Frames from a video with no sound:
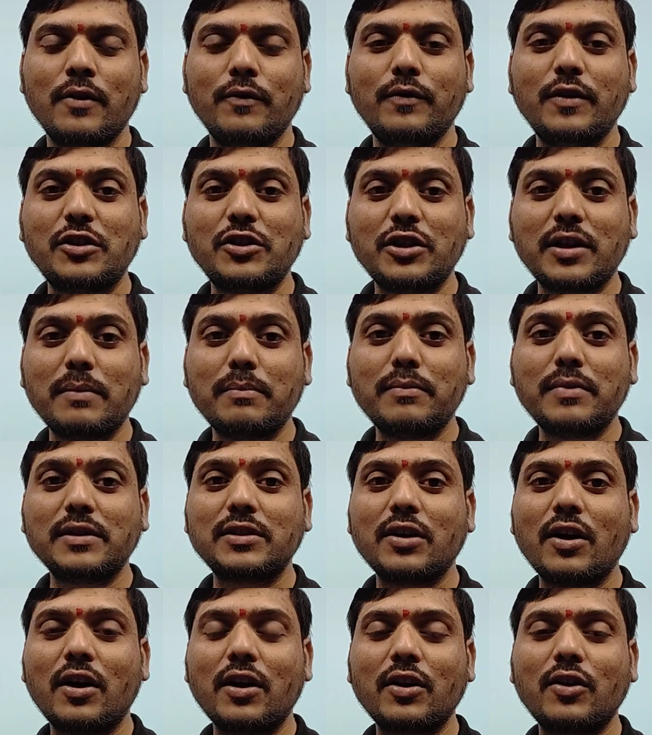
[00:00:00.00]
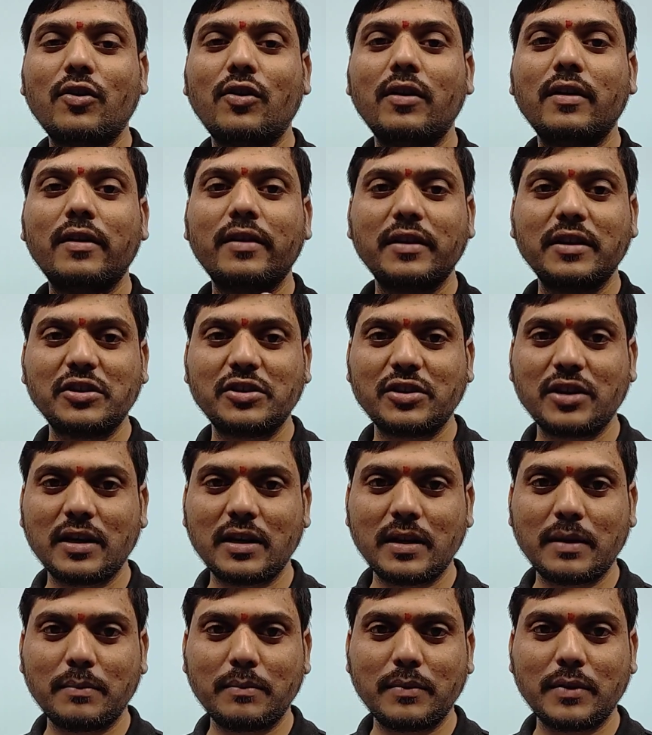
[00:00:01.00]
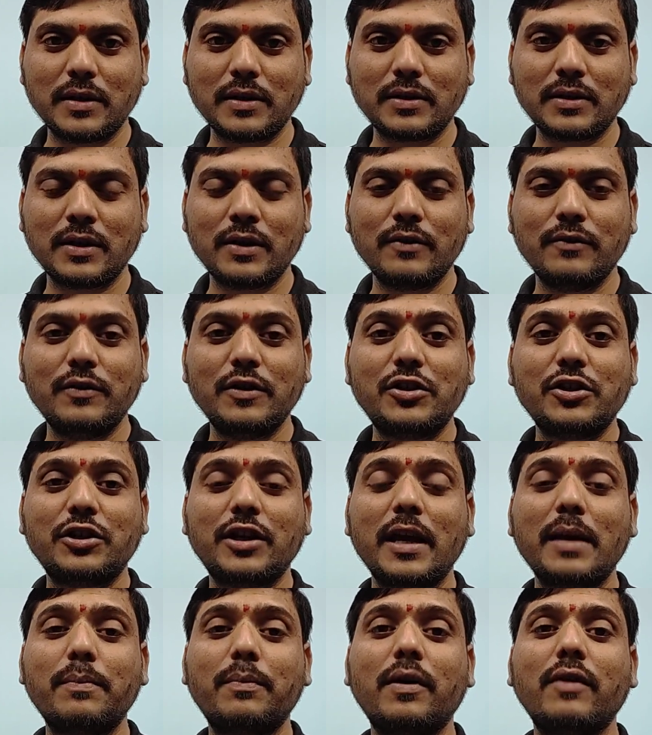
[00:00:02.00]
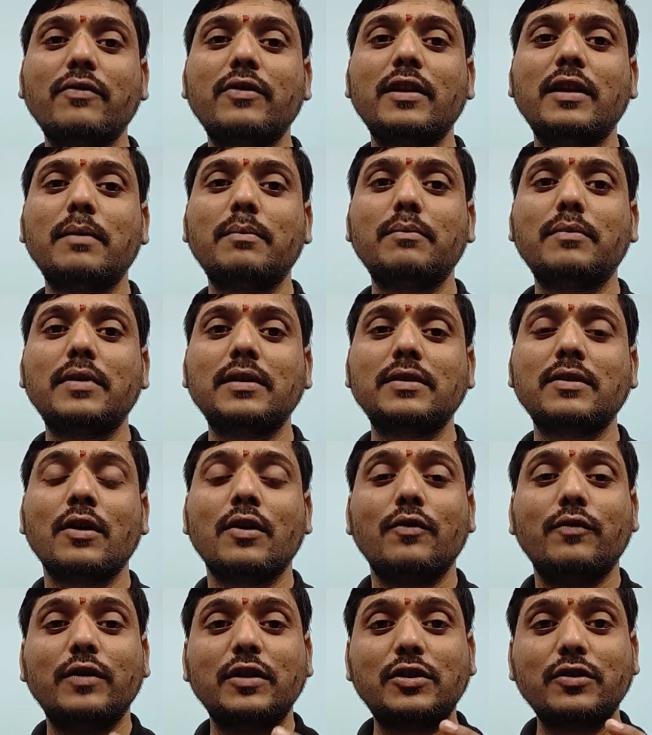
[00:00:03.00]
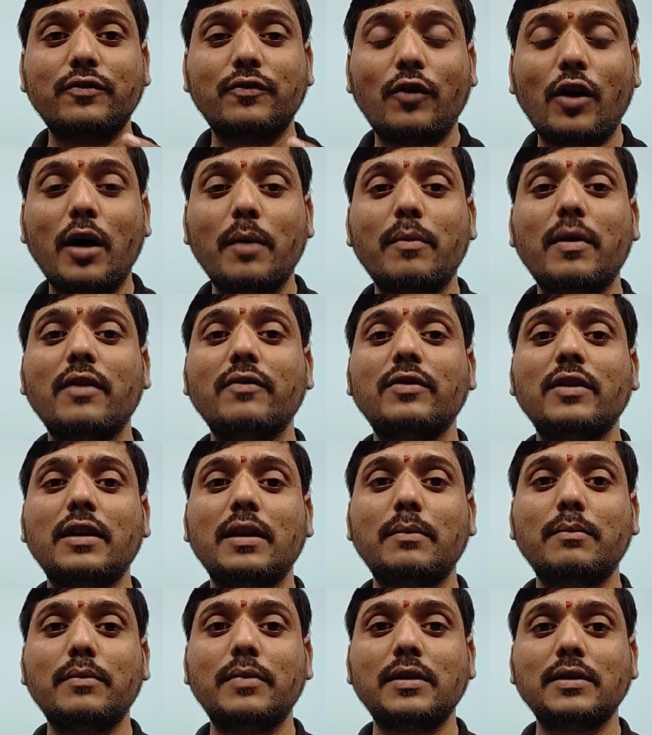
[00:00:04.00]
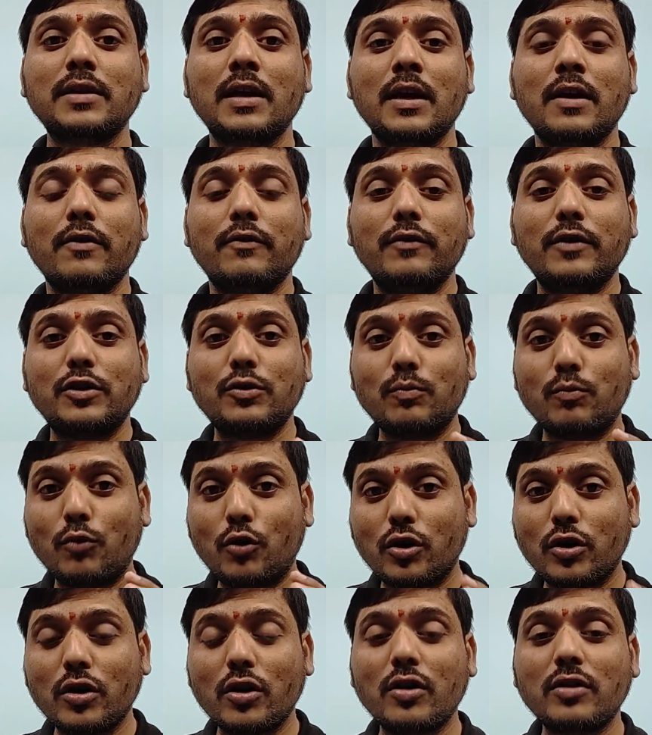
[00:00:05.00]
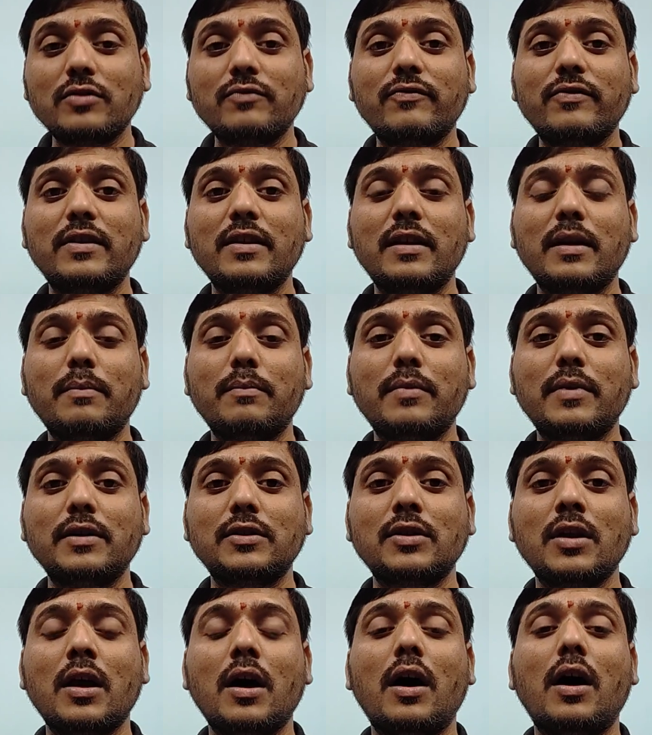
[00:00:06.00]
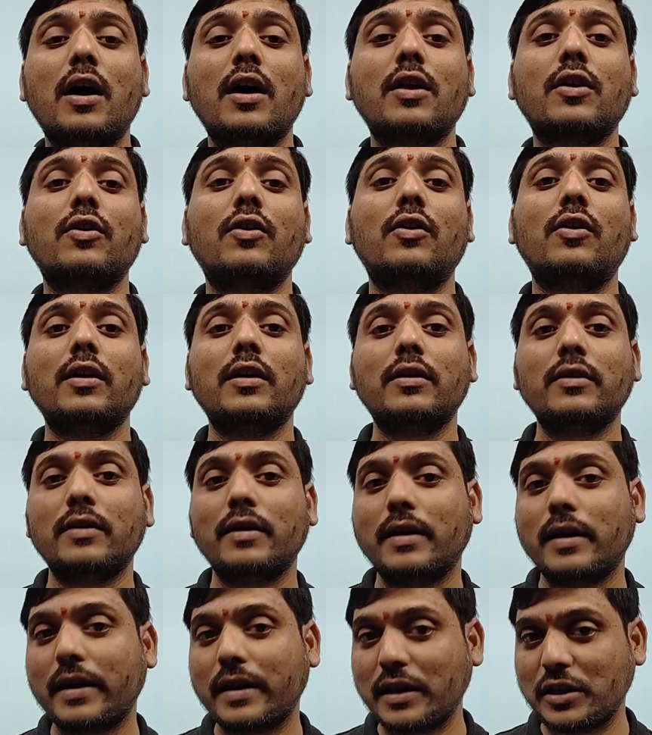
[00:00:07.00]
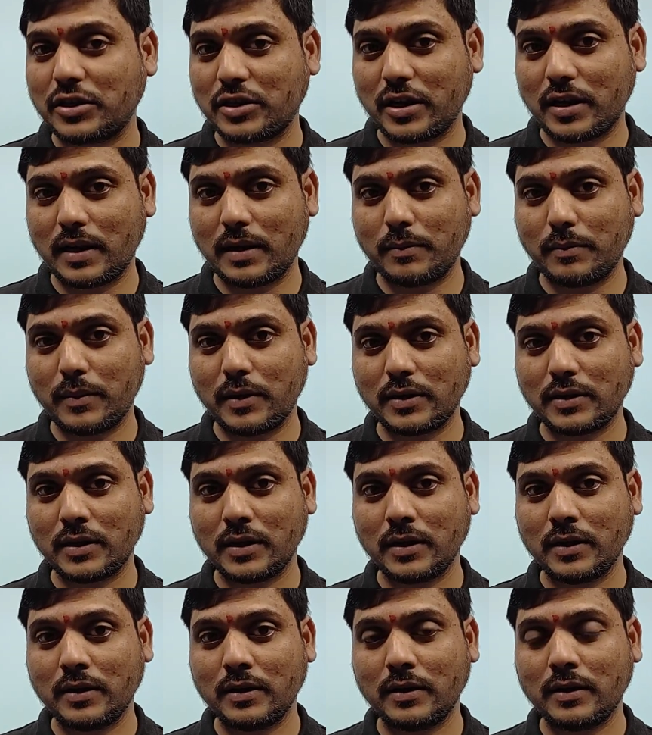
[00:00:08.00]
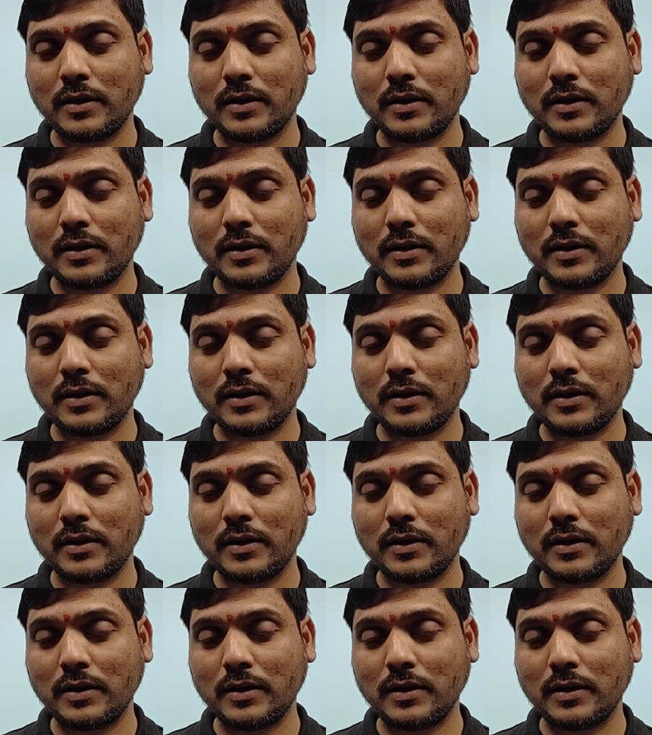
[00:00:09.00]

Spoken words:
Which numbers are called rational numbers? Which type of the numbers, which form of the numbers, which model of the numbers are called rational numbers?